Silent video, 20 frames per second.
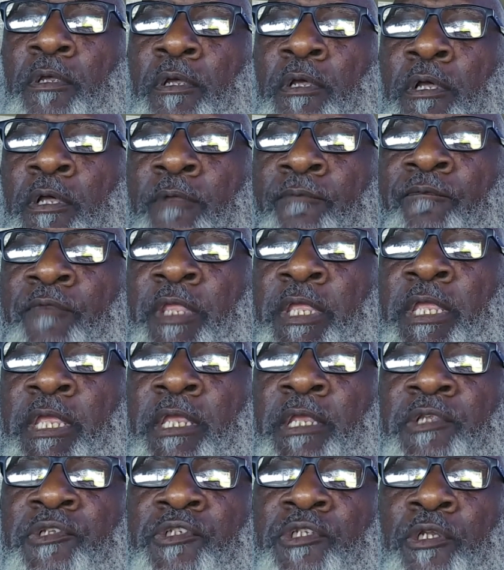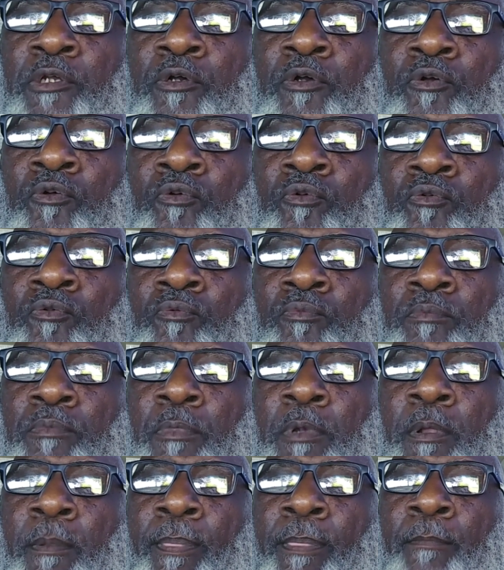of these to whom
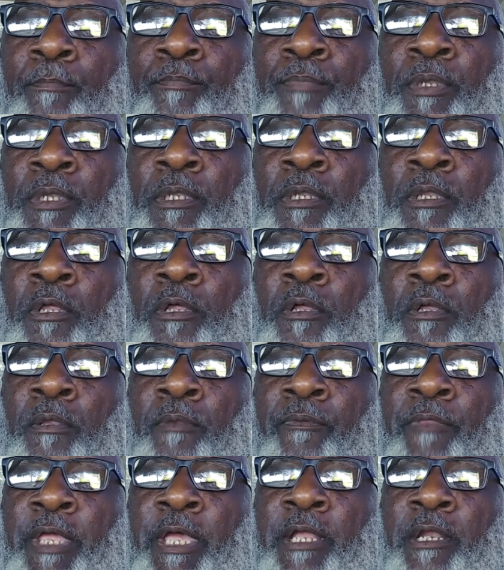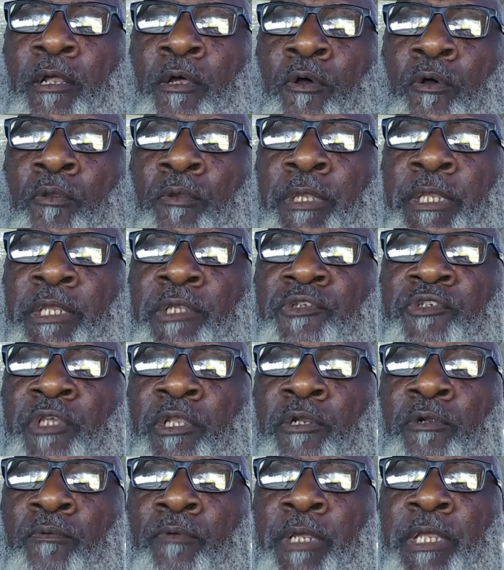belong that holy
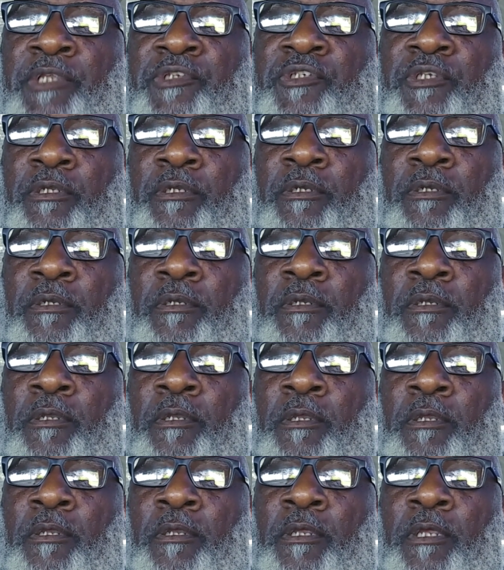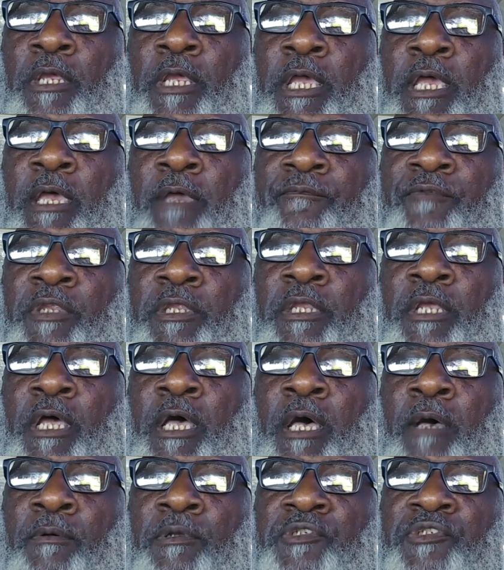generation. After
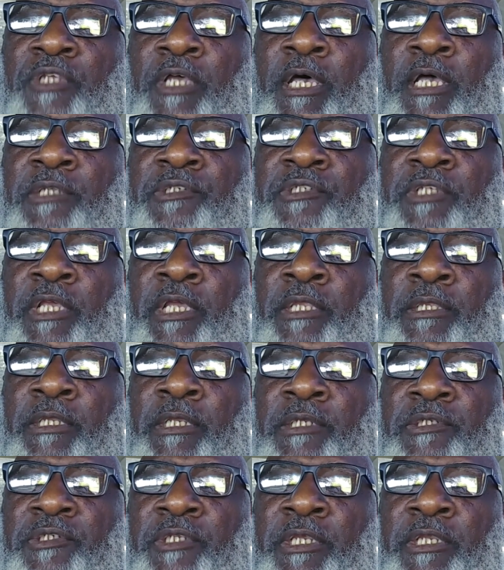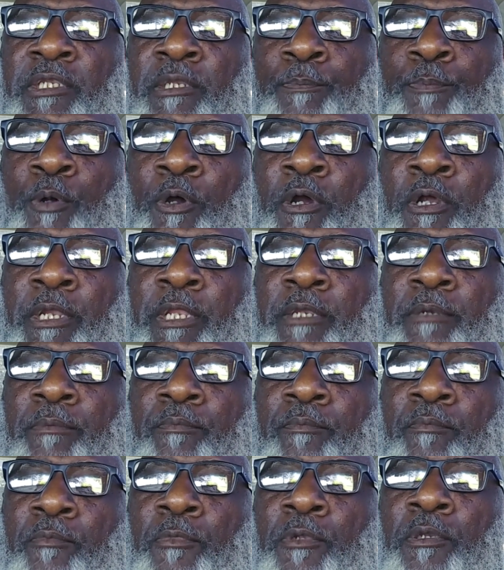Yahushua said this, he departed.
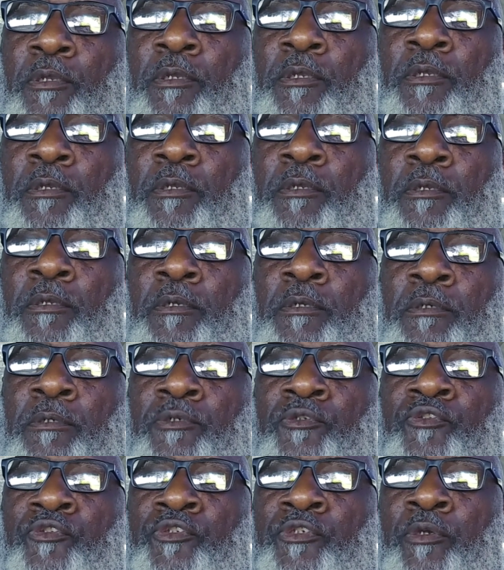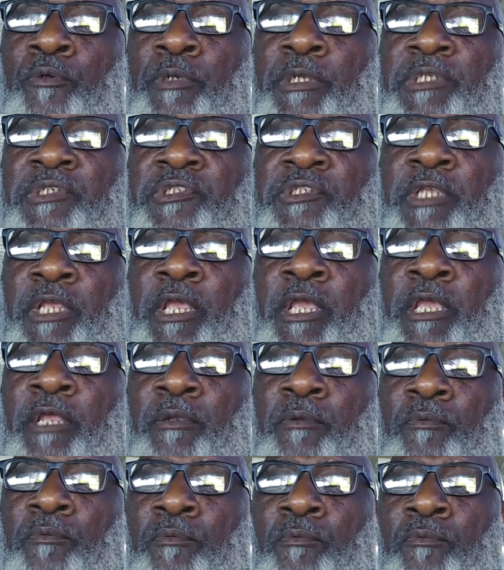Judas said,
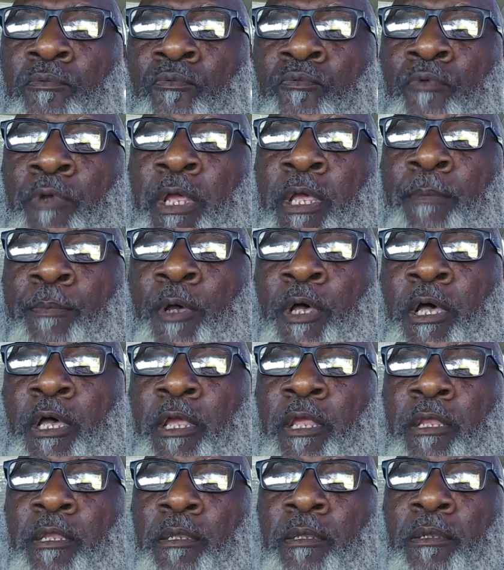Rabbi,